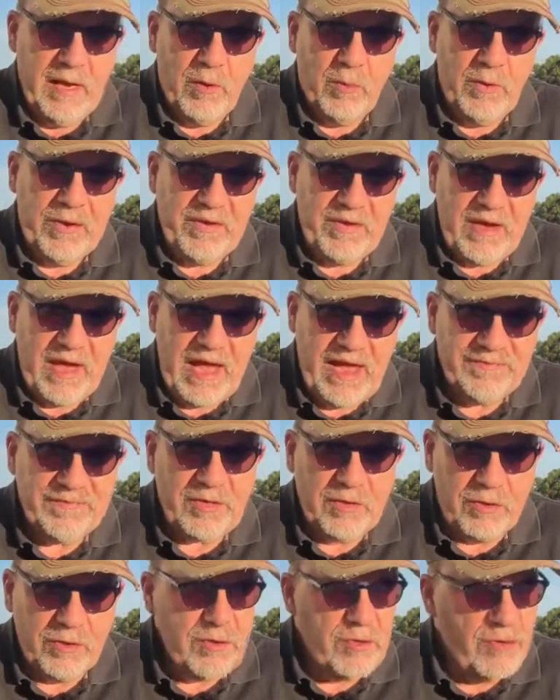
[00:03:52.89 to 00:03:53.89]
We have
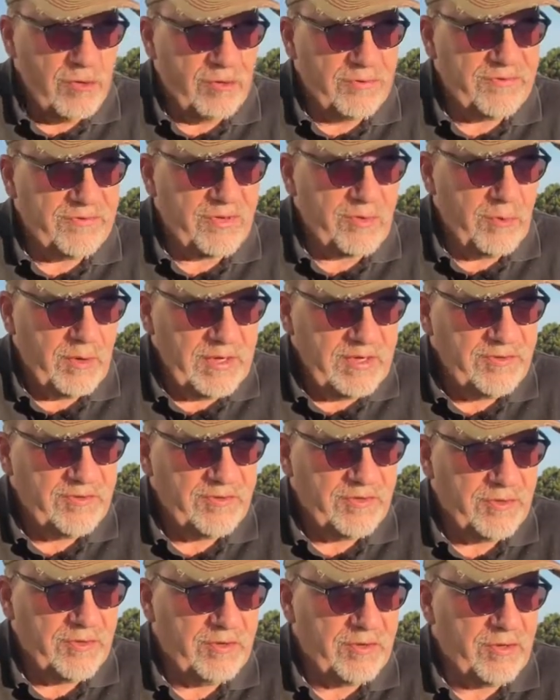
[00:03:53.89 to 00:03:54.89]
to learn not to
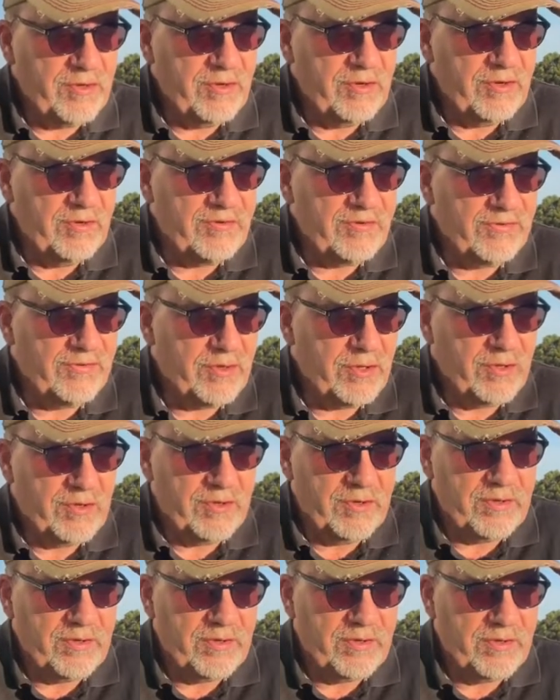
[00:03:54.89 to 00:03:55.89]
question the goodness of
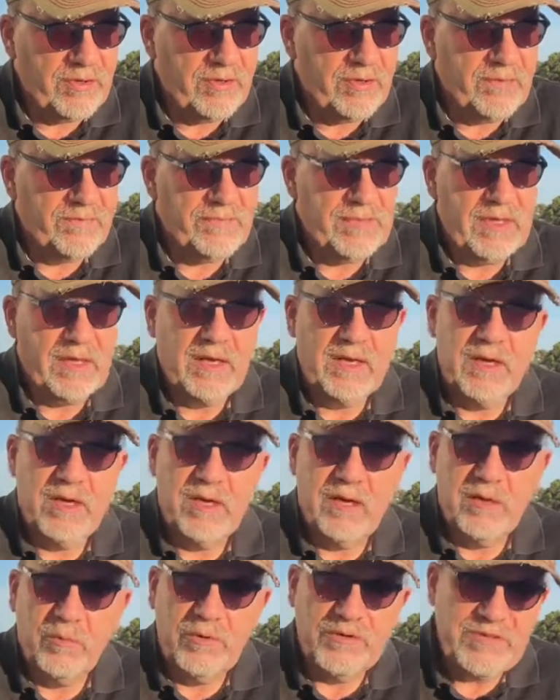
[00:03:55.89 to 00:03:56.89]
God.
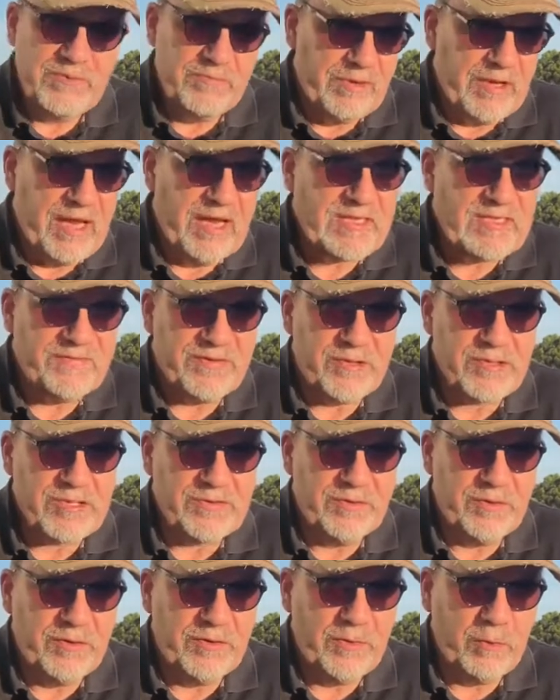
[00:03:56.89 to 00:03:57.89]
Which implies, first
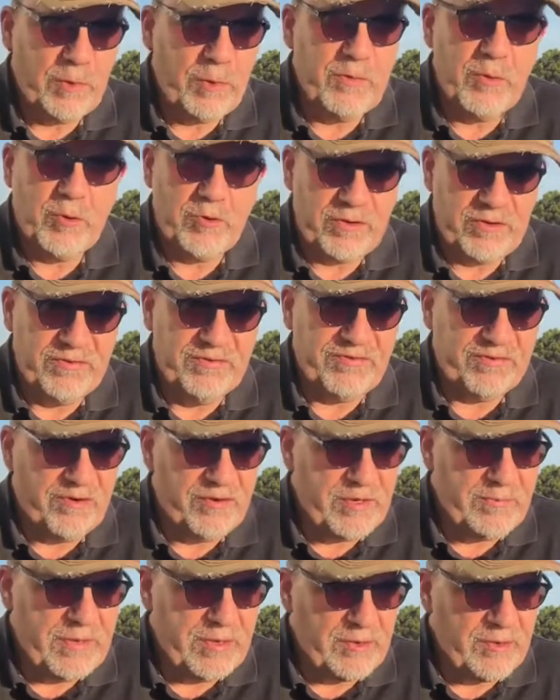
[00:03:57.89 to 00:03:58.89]
of all, that we're more
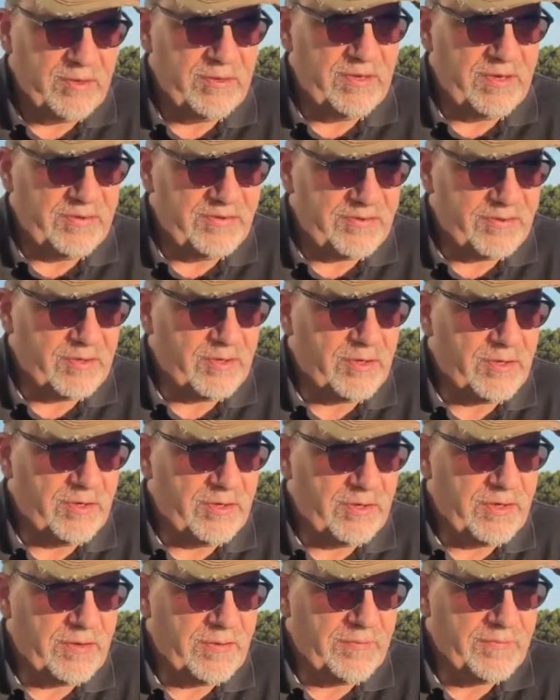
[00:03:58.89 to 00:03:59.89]
concerned about goodness than
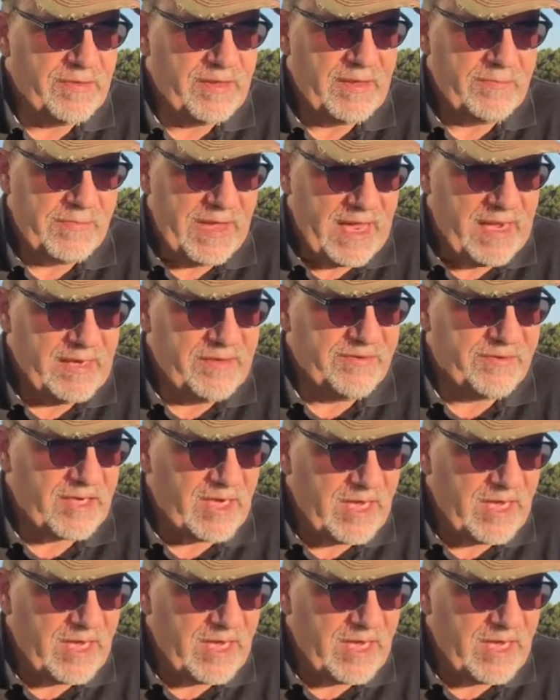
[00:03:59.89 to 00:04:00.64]
God, that man is